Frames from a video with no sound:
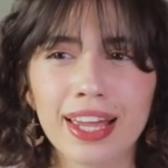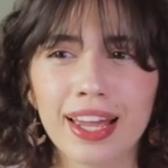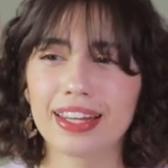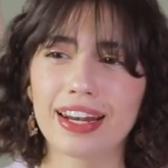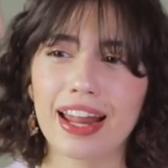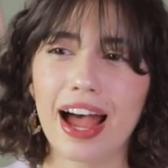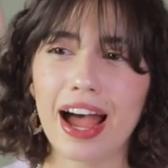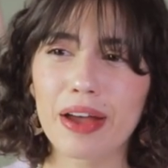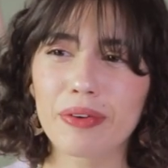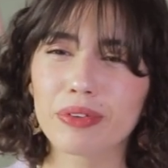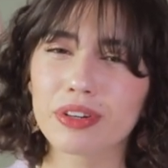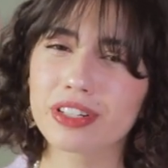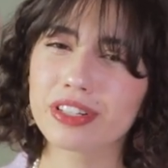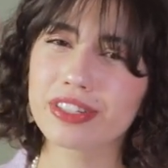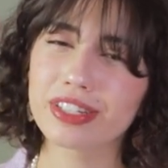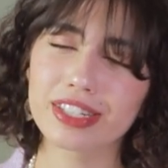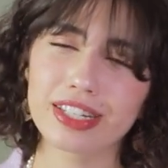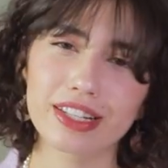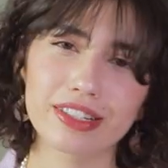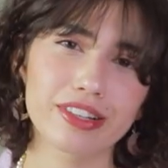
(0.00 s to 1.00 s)
then I wouldn't
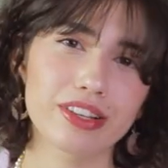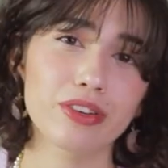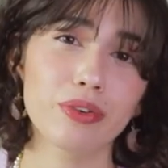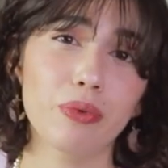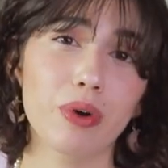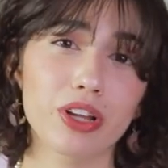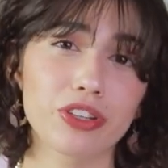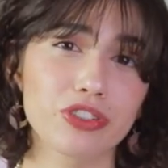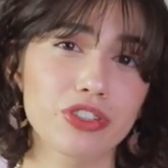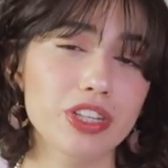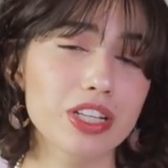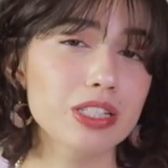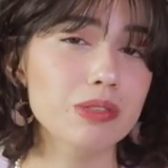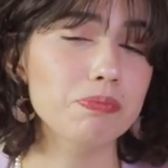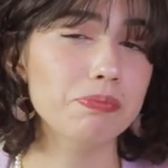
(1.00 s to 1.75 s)
suggest that you watch this.